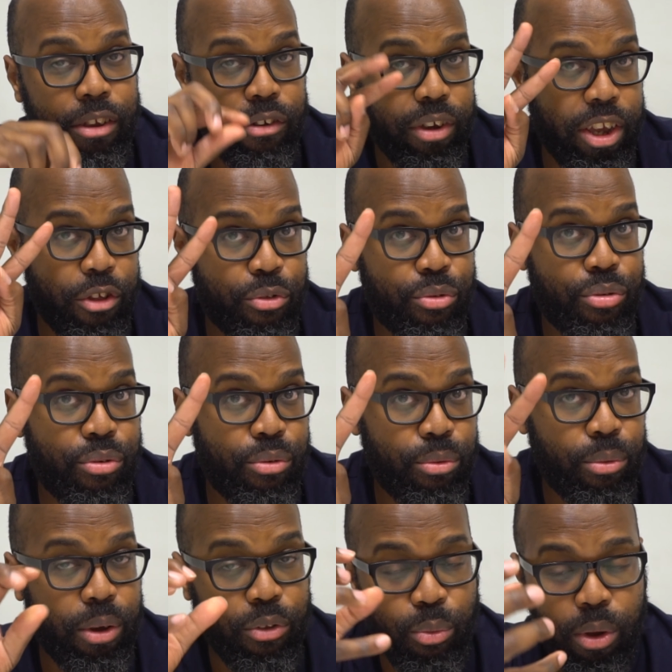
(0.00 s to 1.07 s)
You can get
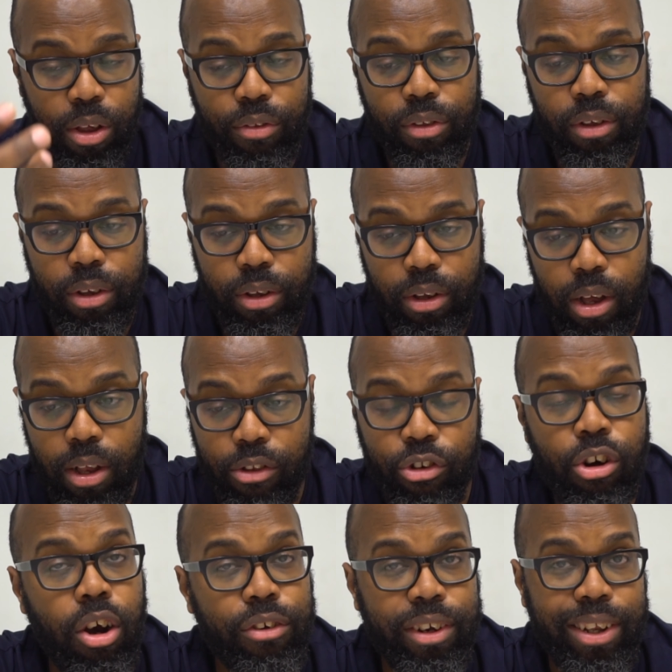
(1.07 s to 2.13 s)
two, as well as a
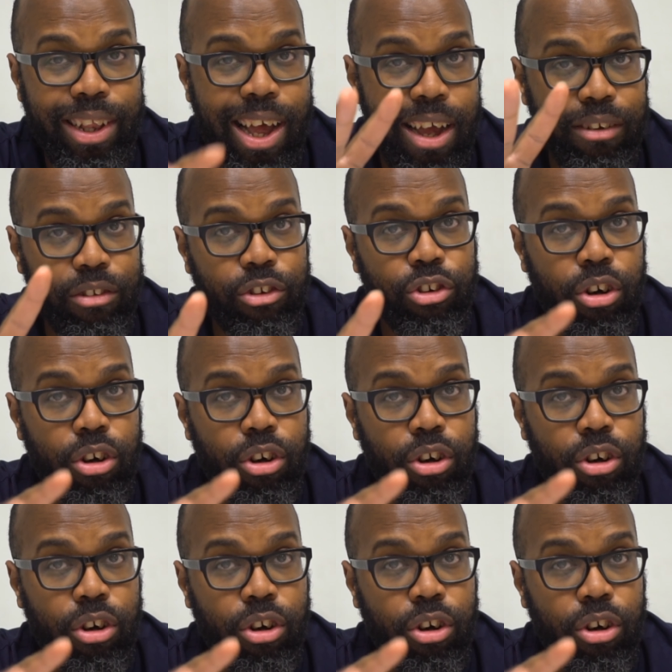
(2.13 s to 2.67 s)
charging dock to